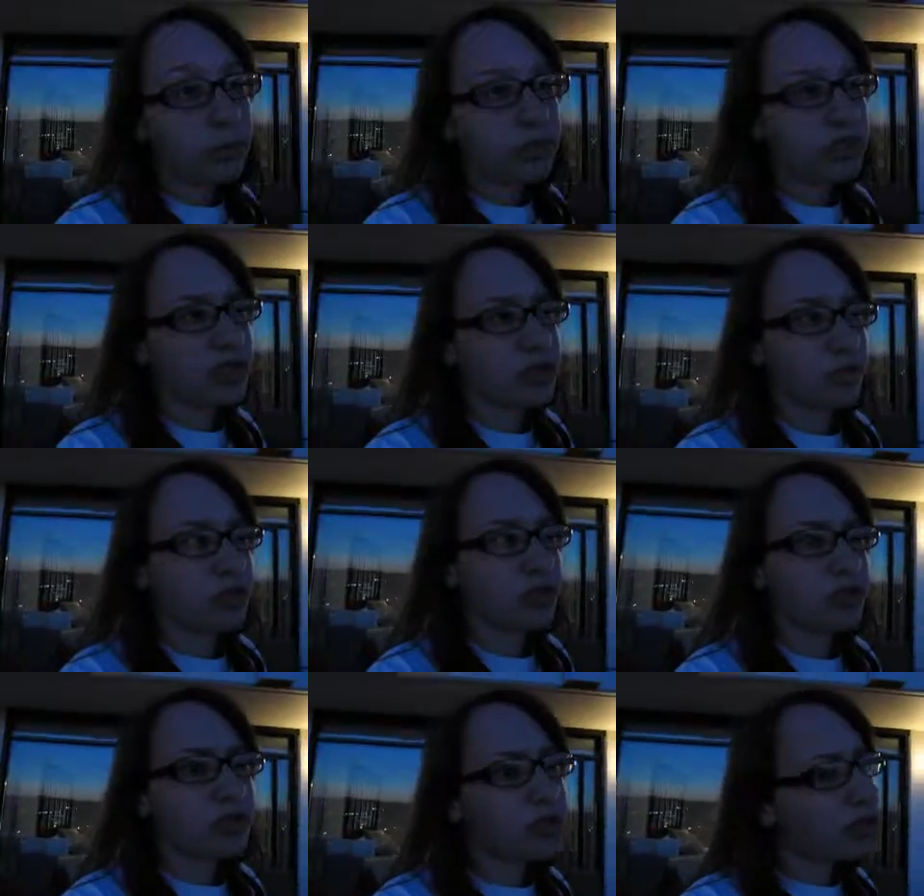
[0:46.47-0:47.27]
went to
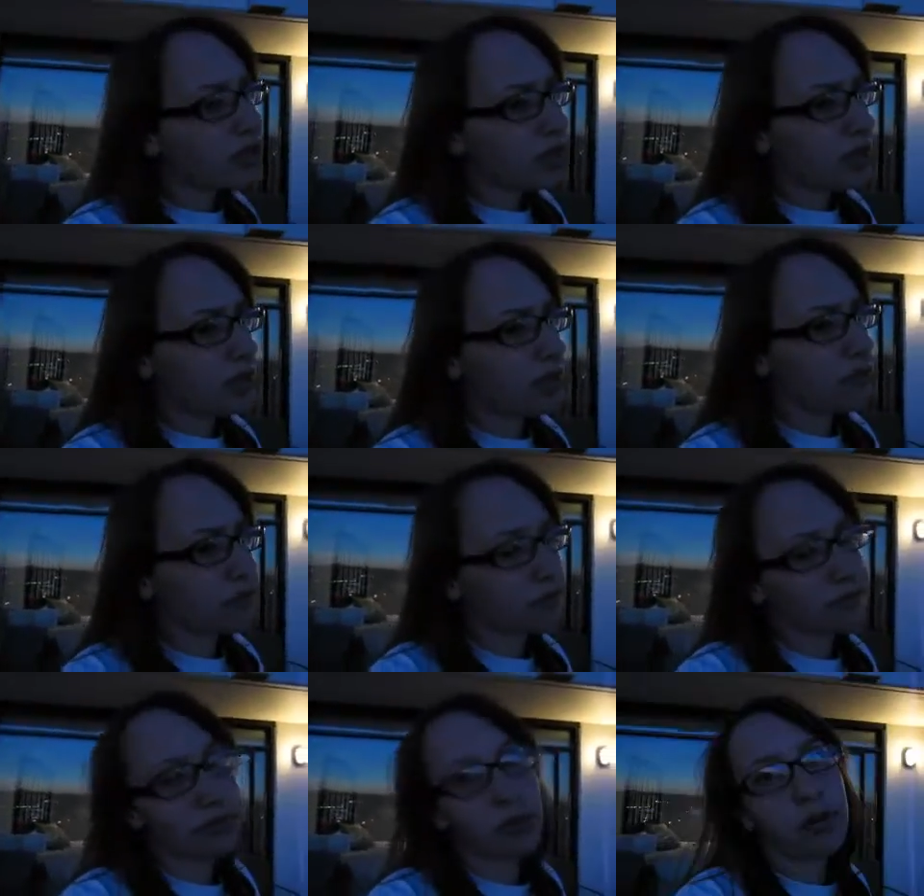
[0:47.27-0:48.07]
some restaurants.
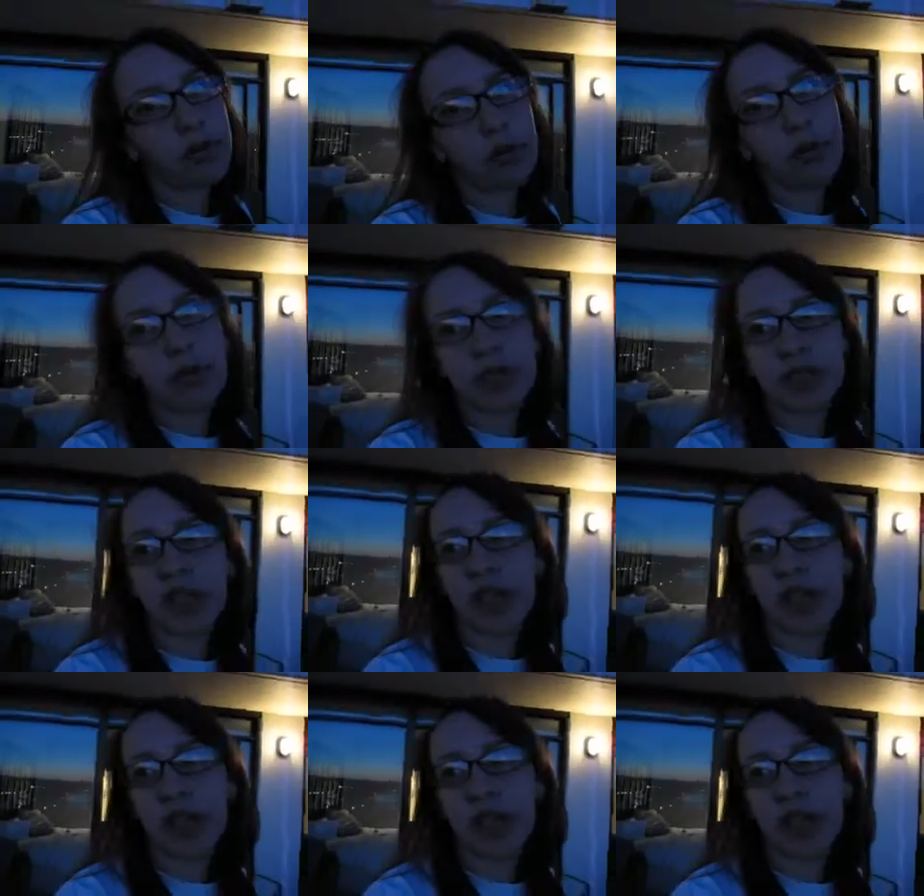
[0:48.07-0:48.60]
I rode a horse